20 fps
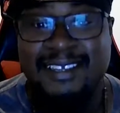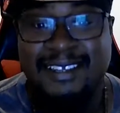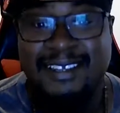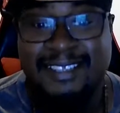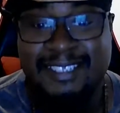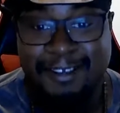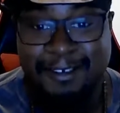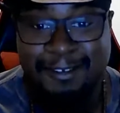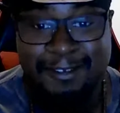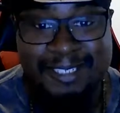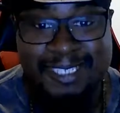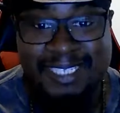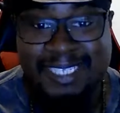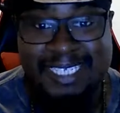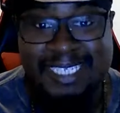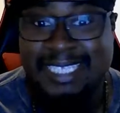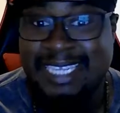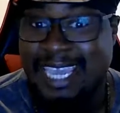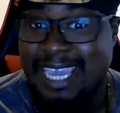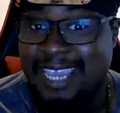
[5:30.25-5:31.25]
So Ulti
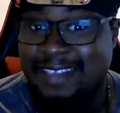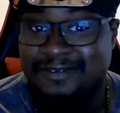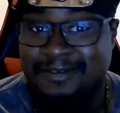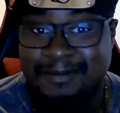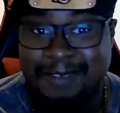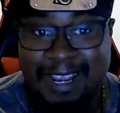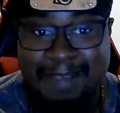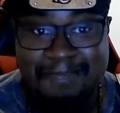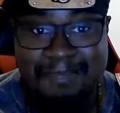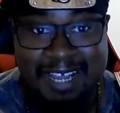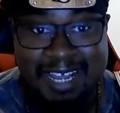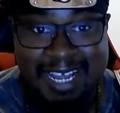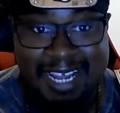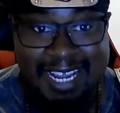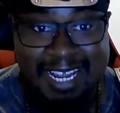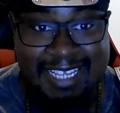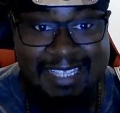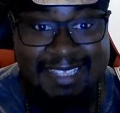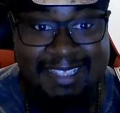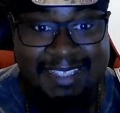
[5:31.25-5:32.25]
just came from right
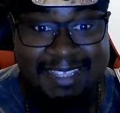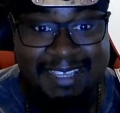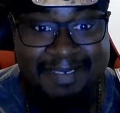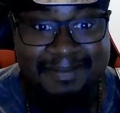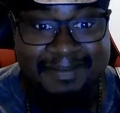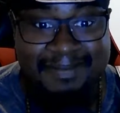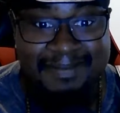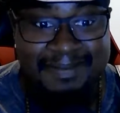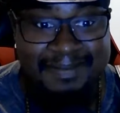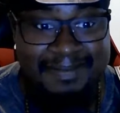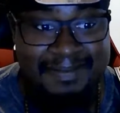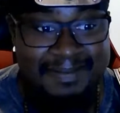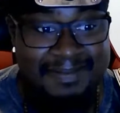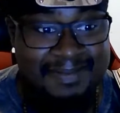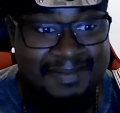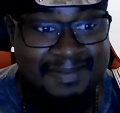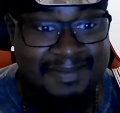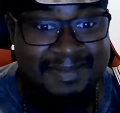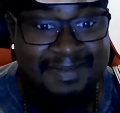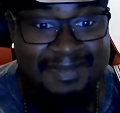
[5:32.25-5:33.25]
behind them
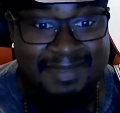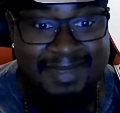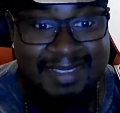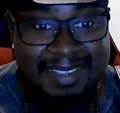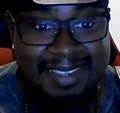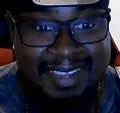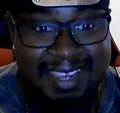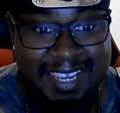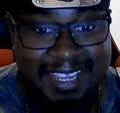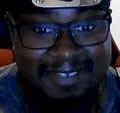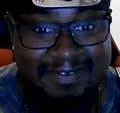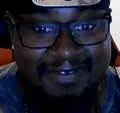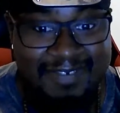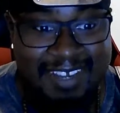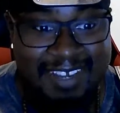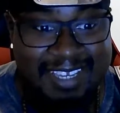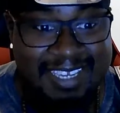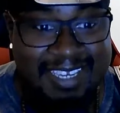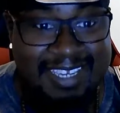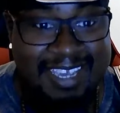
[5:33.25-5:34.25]
and
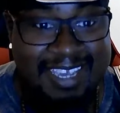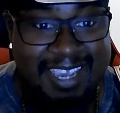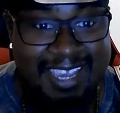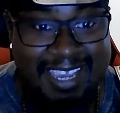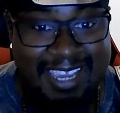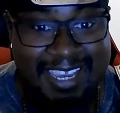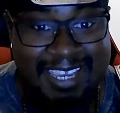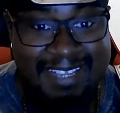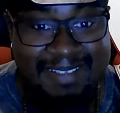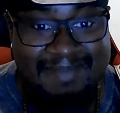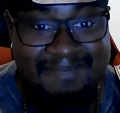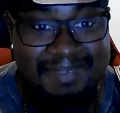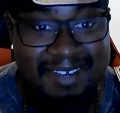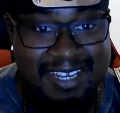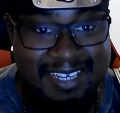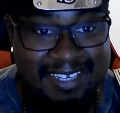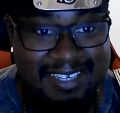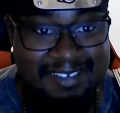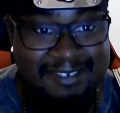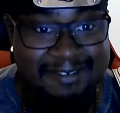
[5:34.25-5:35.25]
fucking head
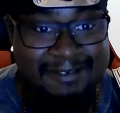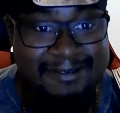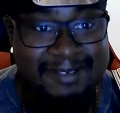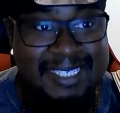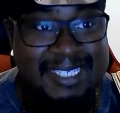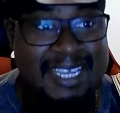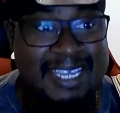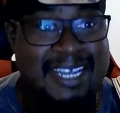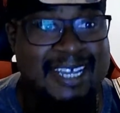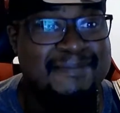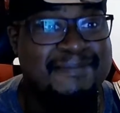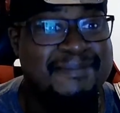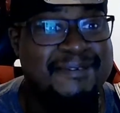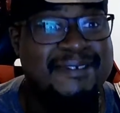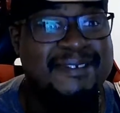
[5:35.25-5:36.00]
butted Usopp.